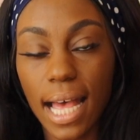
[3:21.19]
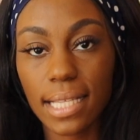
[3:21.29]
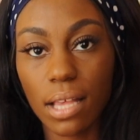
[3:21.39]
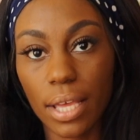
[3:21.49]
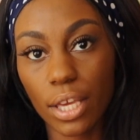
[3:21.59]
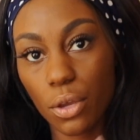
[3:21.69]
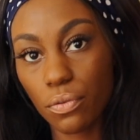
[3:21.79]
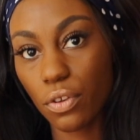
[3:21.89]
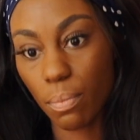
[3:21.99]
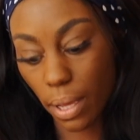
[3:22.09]
as I go
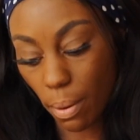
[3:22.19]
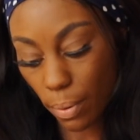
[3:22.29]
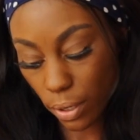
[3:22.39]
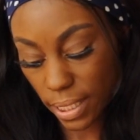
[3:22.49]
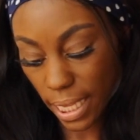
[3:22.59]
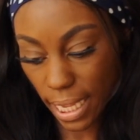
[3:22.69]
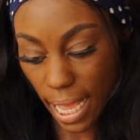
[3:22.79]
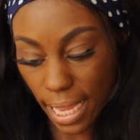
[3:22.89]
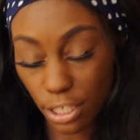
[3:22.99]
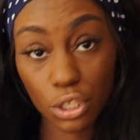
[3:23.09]
through my unboxing
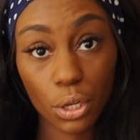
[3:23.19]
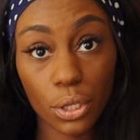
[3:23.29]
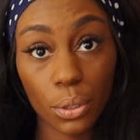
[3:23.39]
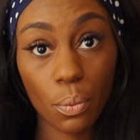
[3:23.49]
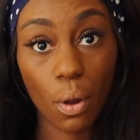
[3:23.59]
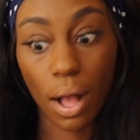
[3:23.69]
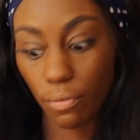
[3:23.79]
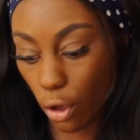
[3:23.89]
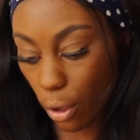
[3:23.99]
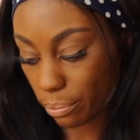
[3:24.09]
and show you what
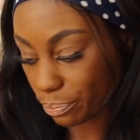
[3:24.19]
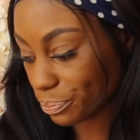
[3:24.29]
I've got